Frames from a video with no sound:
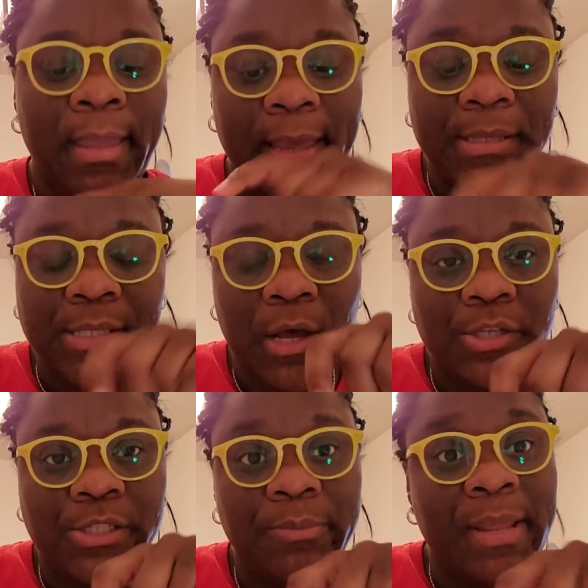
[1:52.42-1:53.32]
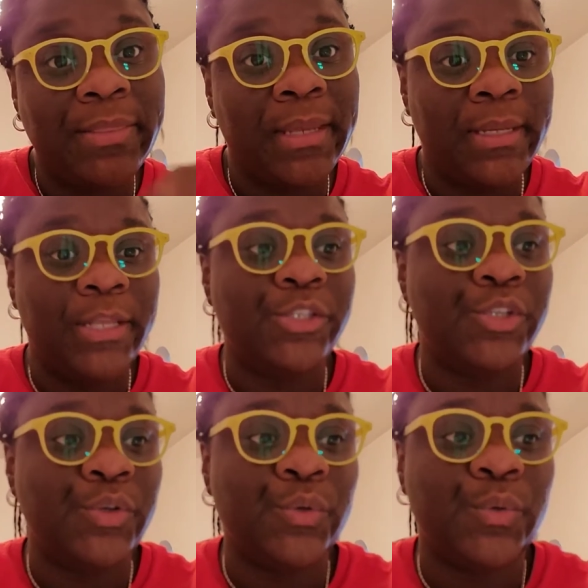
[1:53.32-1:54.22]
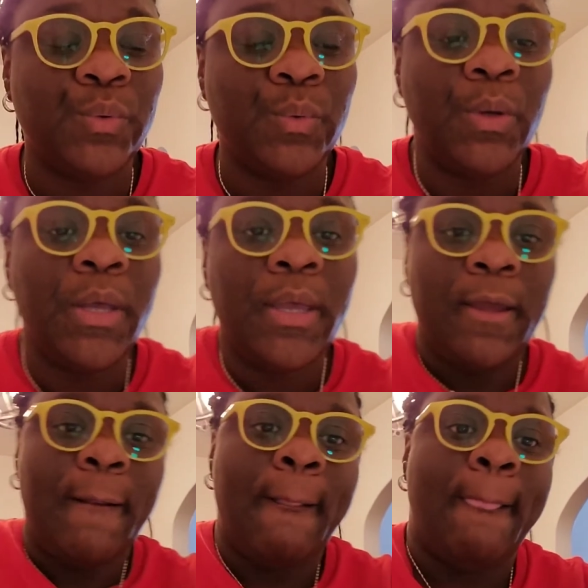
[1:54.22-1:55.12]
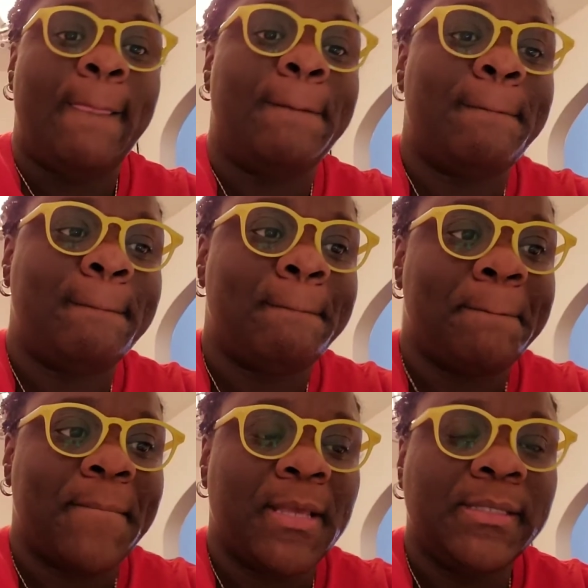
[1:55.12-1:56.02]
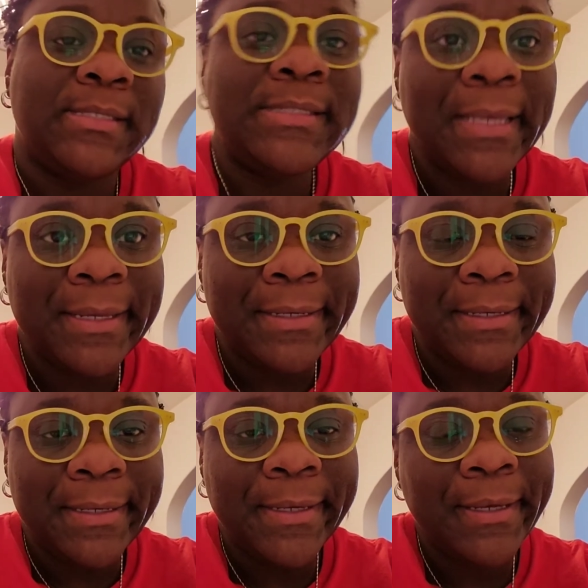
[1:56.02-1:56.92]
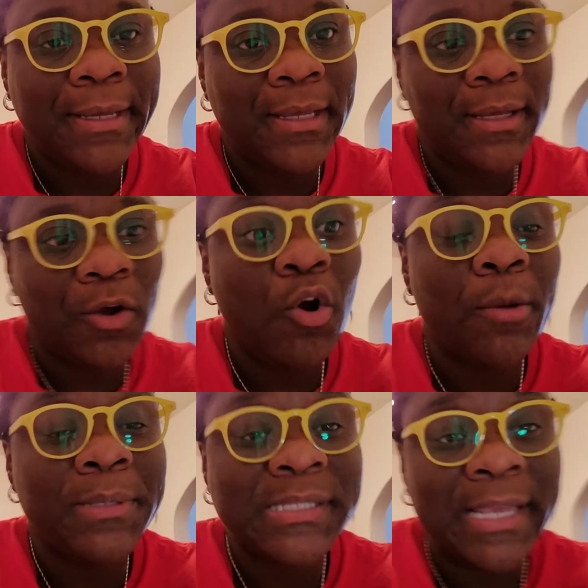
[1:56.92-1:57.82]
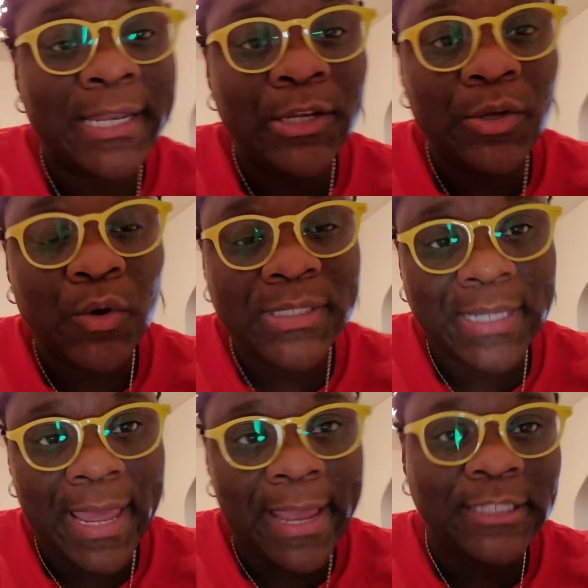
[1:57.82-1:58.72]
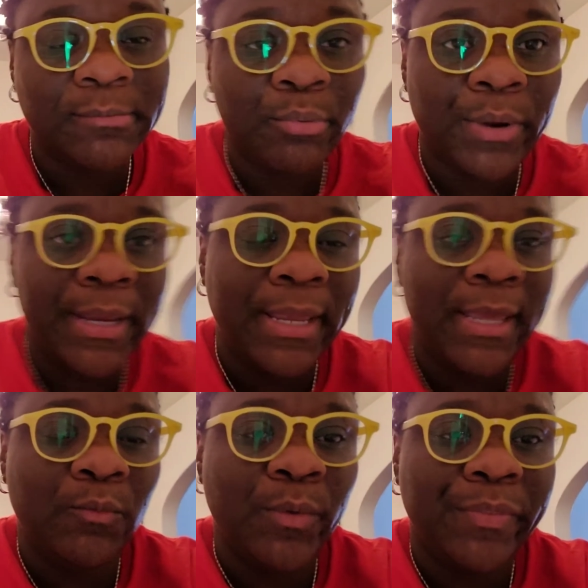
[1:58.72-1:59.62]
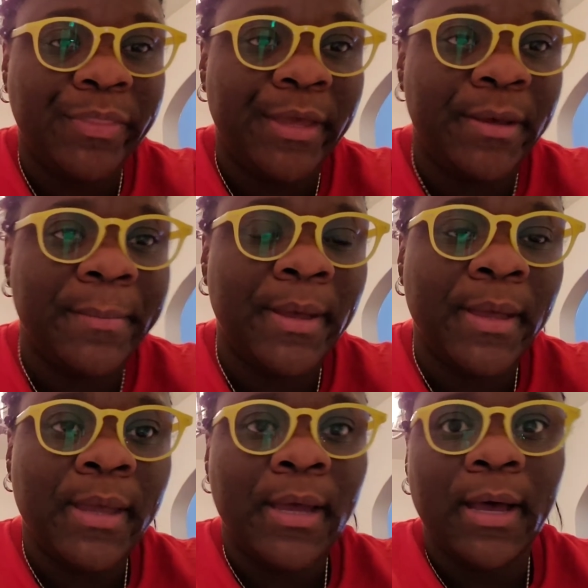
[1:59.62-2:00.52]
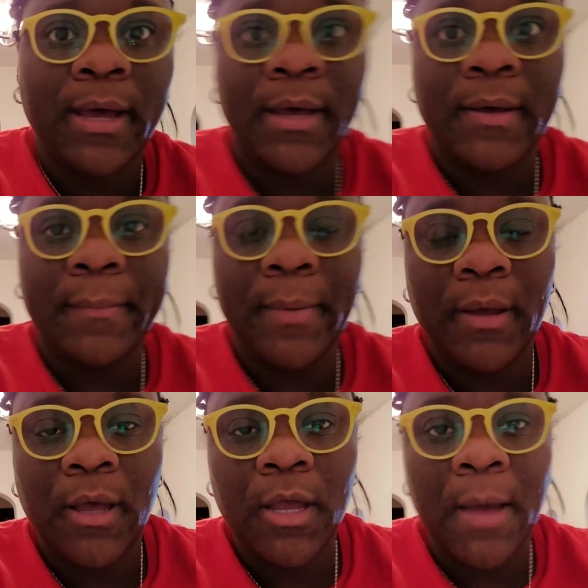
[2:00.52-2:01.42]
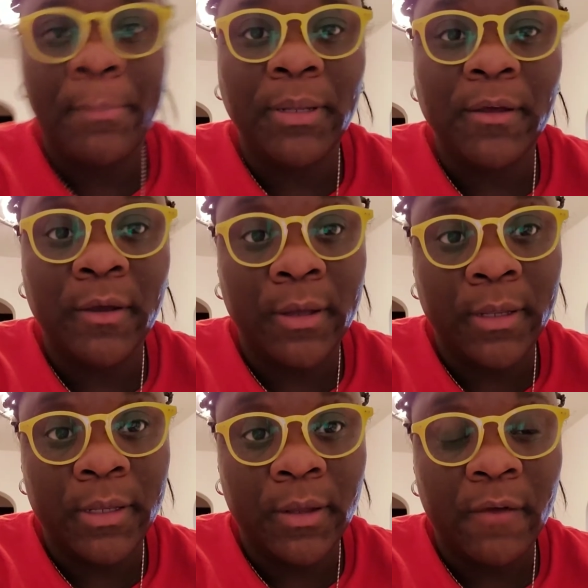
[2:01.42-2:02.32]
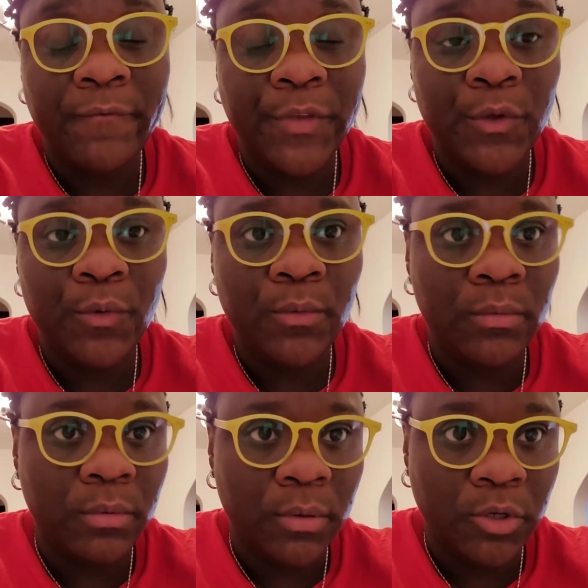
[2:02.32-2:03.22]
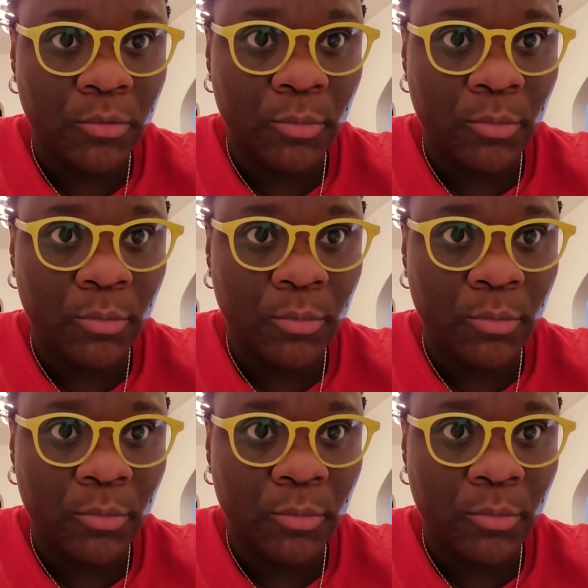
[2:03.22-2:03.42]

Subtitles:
it tells them that they need to send or bring in with them a few, no